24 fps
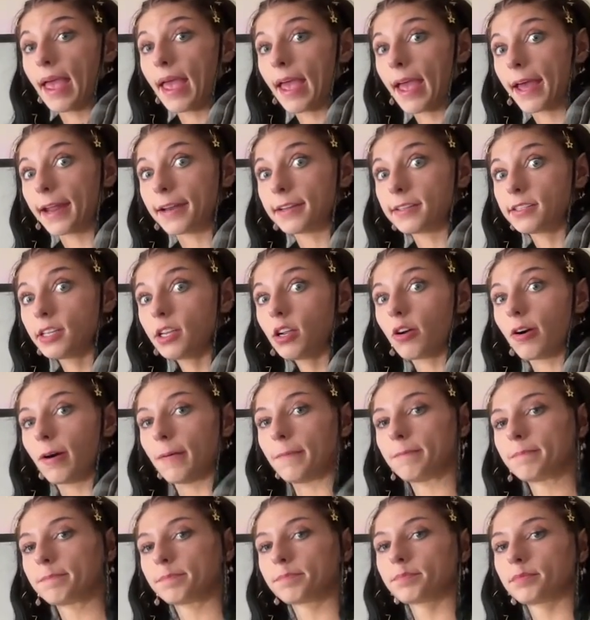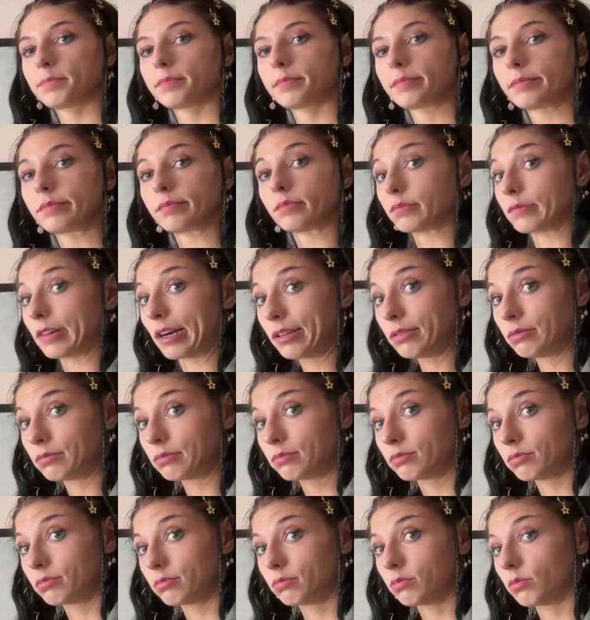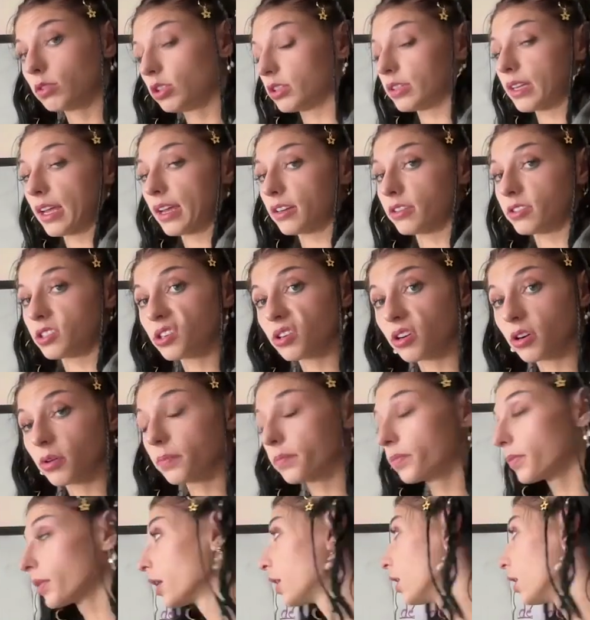add a 0, right? We just add a 0.